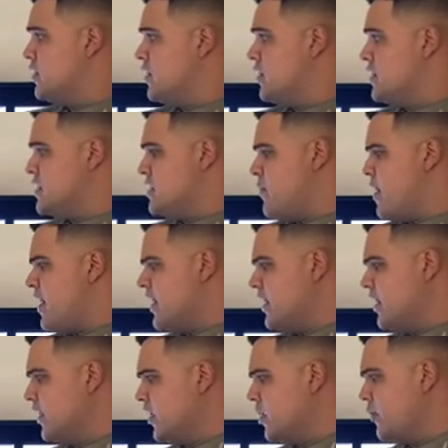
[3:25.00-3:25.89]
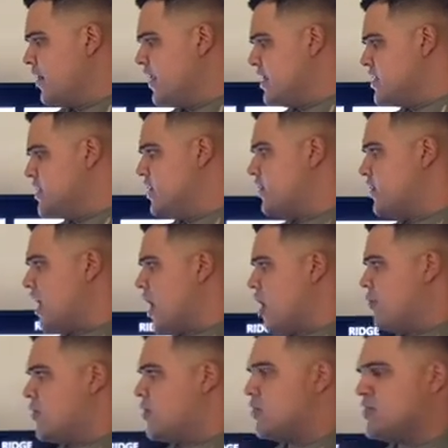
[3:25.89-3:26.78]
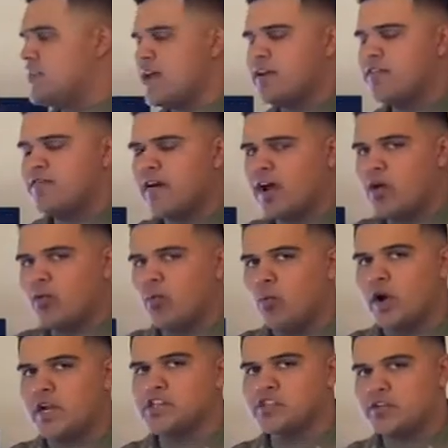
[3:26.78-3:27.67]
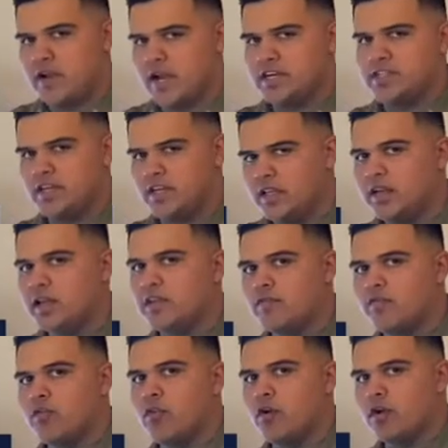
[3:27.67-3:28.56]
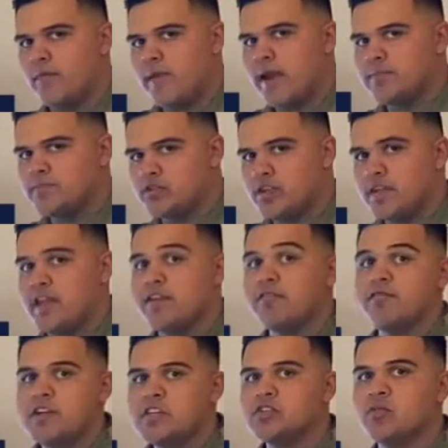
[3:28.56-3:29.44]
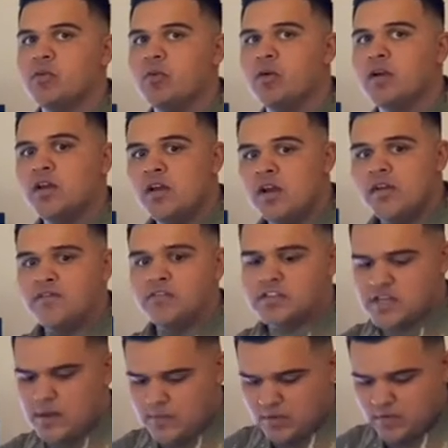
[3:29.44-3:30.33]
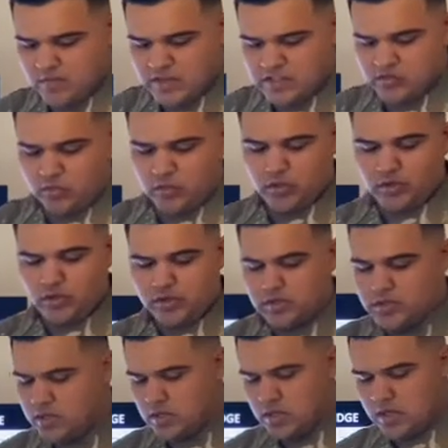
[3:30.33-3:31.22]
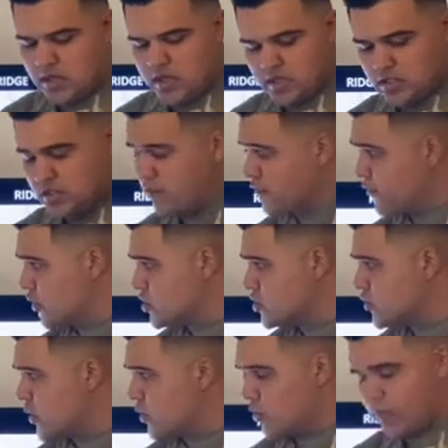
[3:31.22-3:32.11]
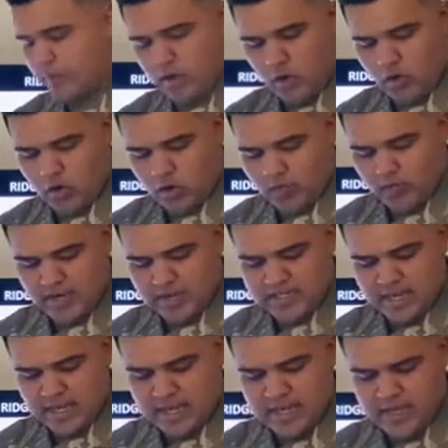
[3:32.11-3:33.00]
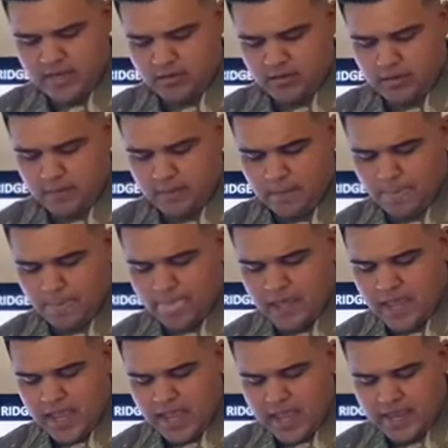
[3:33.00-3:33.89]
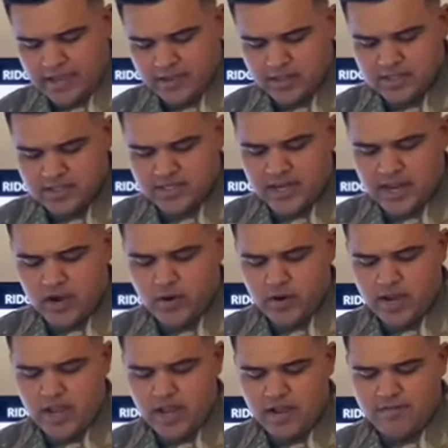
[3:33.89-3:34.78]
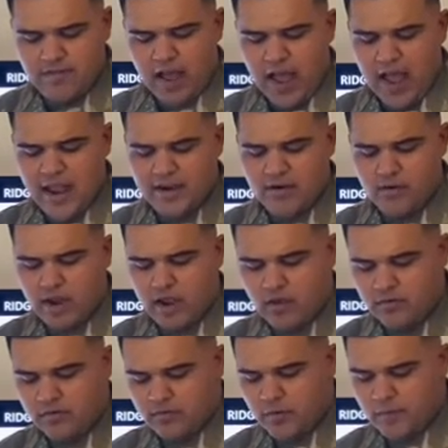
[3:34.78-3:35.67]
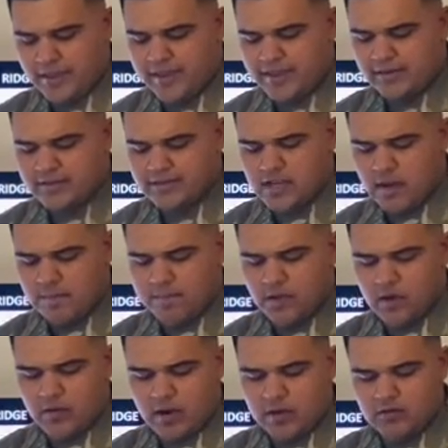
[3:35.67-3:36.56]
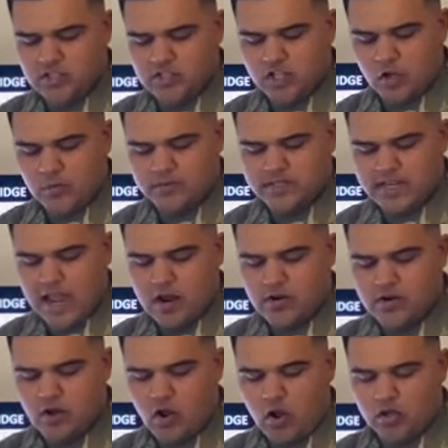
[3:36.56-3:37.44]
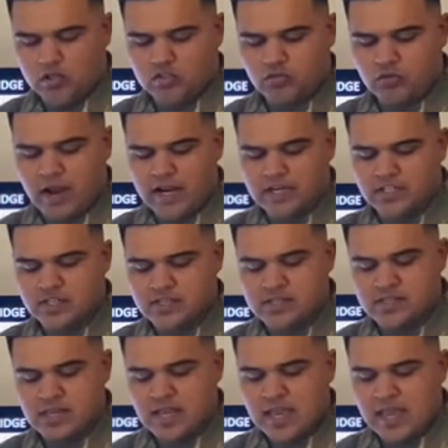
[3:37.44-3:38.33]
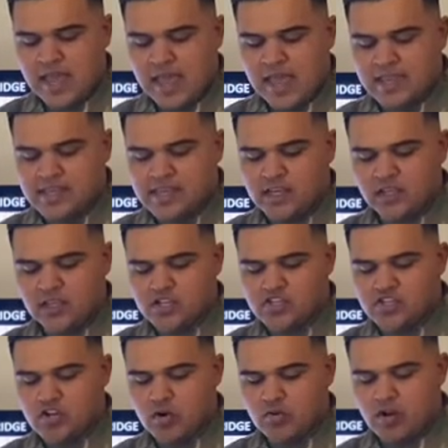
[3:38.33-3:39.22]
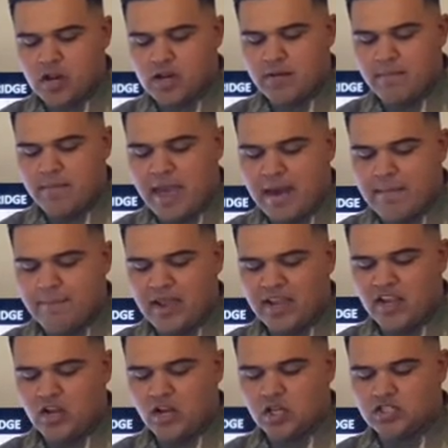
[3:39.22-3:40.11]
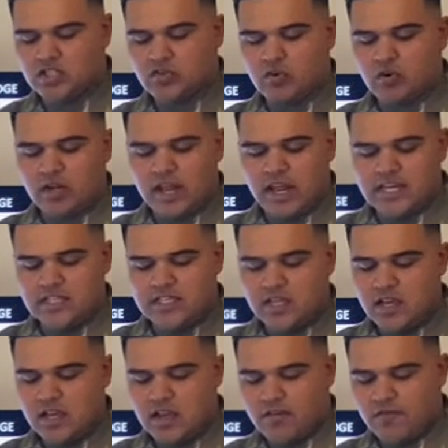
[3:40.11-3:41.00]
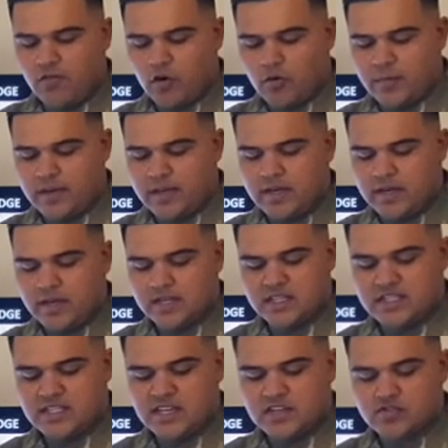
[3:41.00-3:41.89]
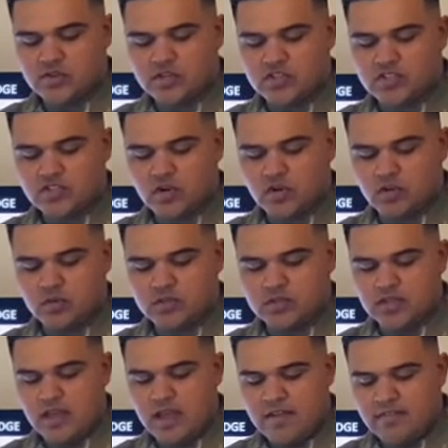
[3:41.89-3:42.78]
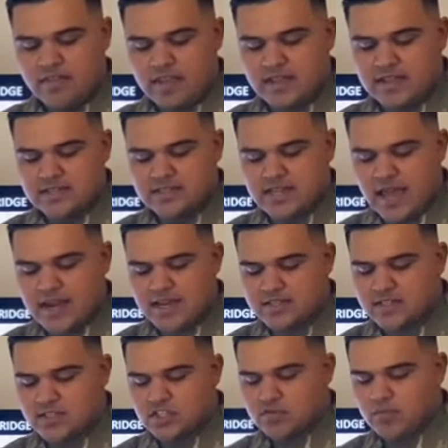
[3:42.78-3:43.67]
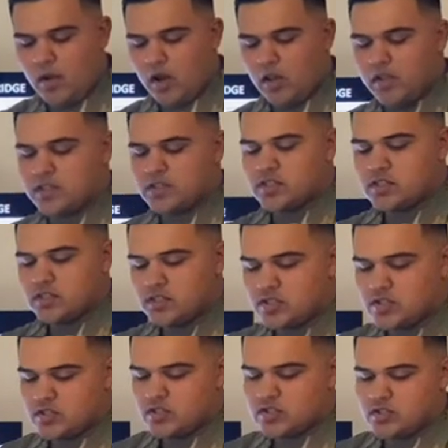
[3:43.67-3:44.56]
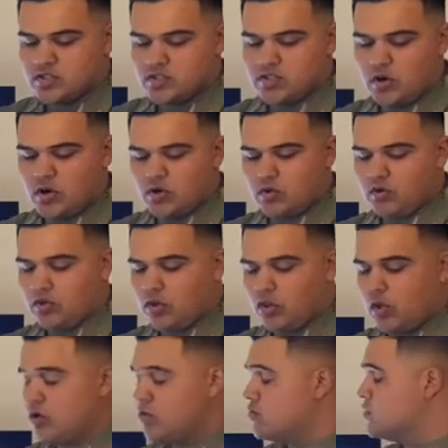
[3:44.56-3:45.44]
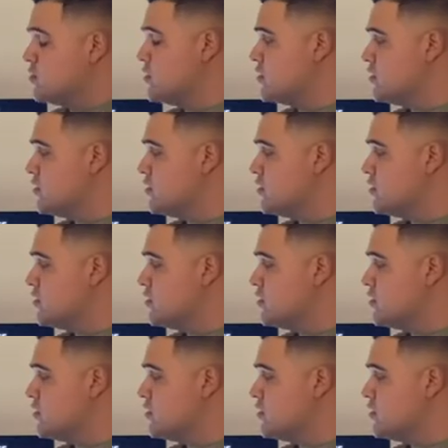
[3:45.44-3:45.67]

to make it a little bit easier to help you identify what you're actually looking for on a map so you can get a visual for some of you visual learners. So the first one we'll be going over is a hill. A hill is an area of high ground. From a hilltop, the ground slopes down in all directions. A hill is shown on a map by contour lines forming concentric circles. The inside is the smallest circle closed.